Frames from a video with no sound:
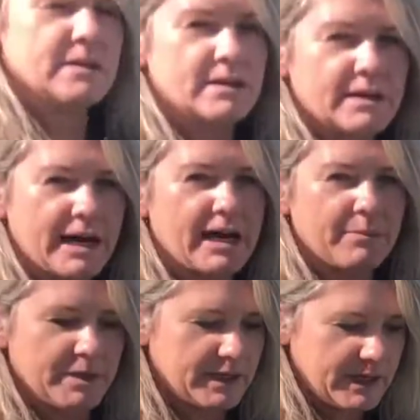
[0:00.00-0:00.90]

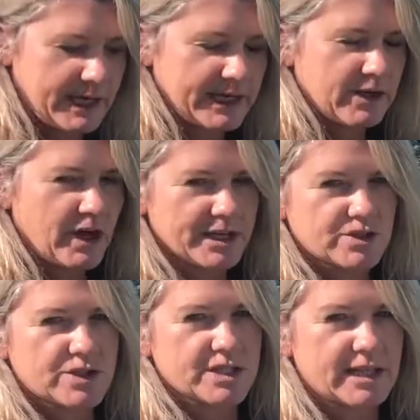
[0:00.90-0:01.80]
carbon and
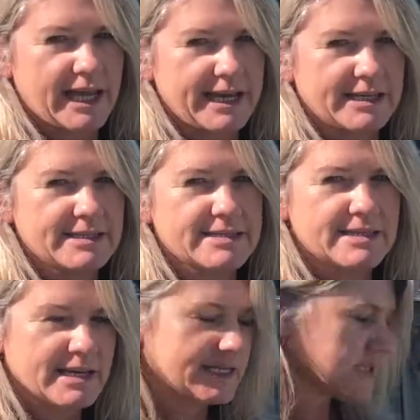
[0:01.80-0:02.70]
nitrogen layers
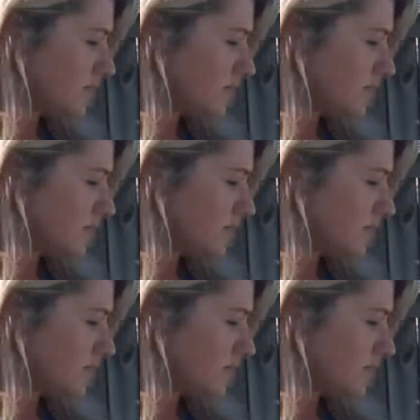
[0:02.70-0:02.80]
until